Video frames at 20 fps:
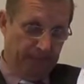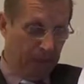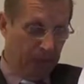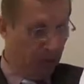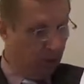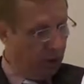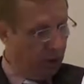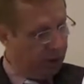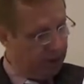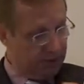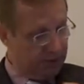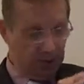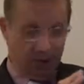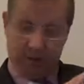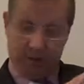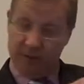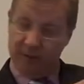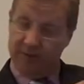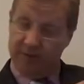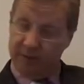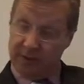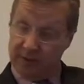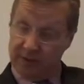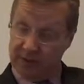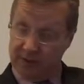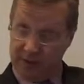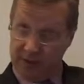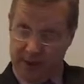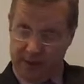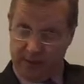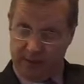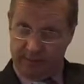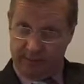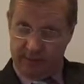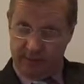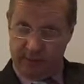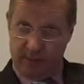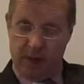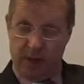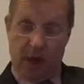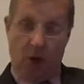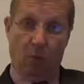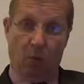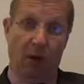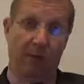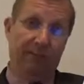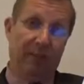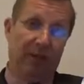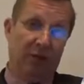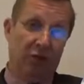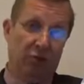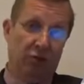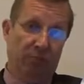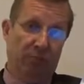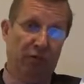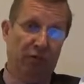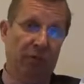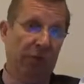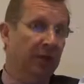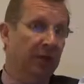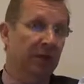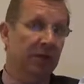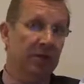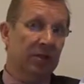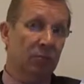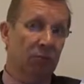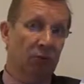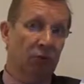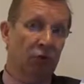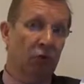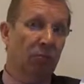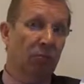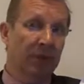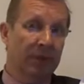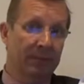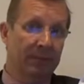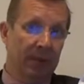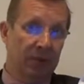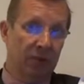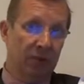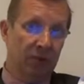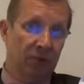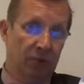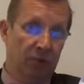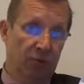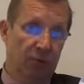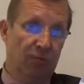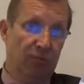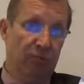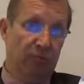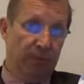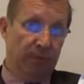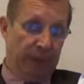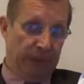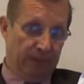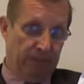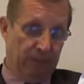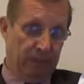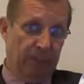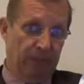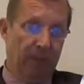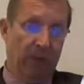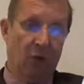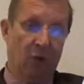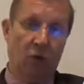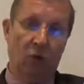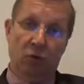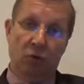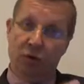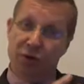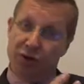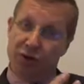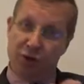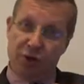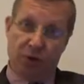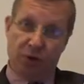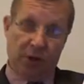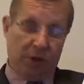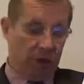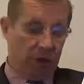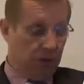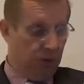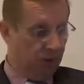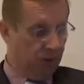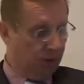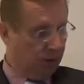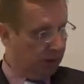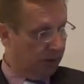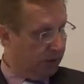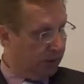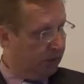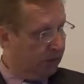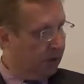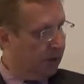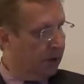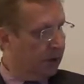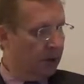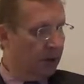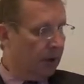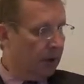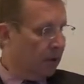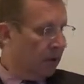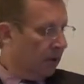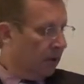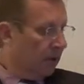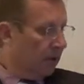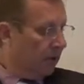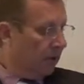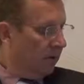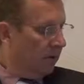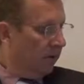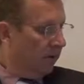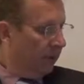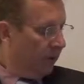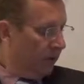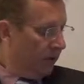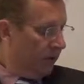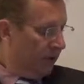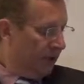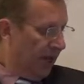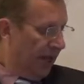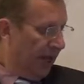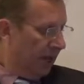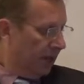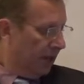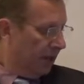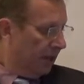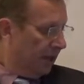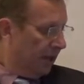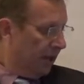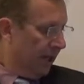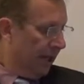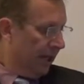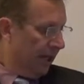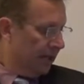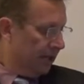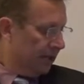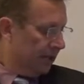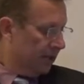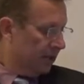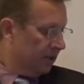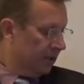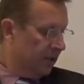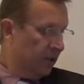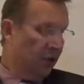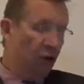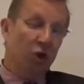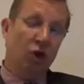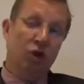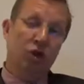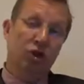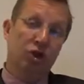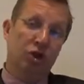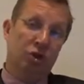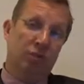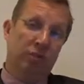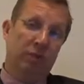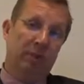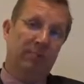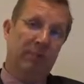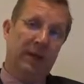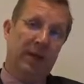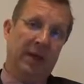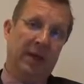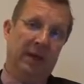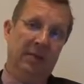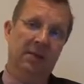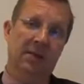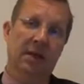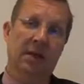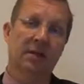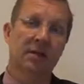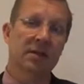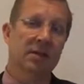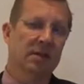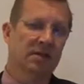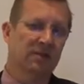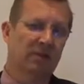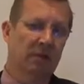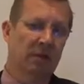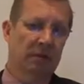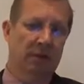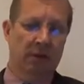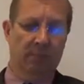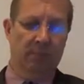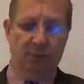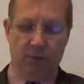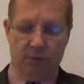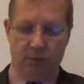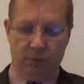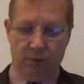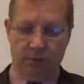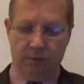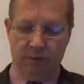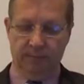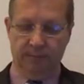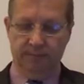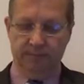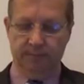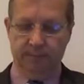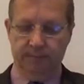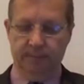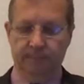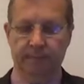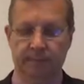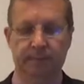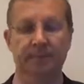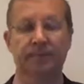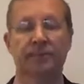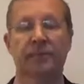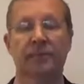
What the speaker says: Alright, so if it's a 1-bedroom unit, this will normally be 2 people, or a studio unit. Further down it has urgent repairs. Now this is very important.